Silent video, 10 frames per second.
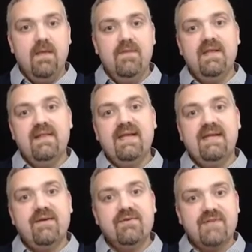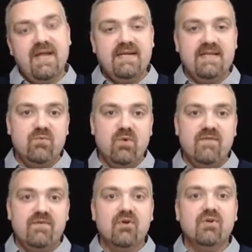The oligodendrocyte is one
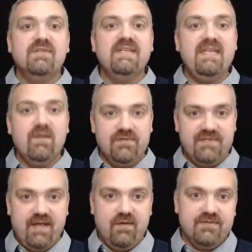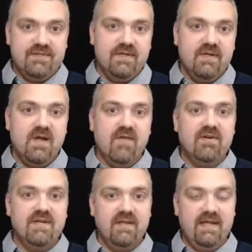of your glial cells,
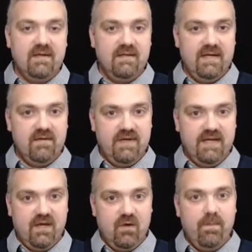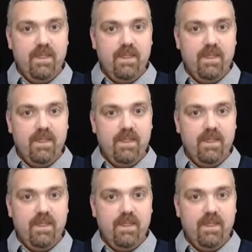covered in a later, later video.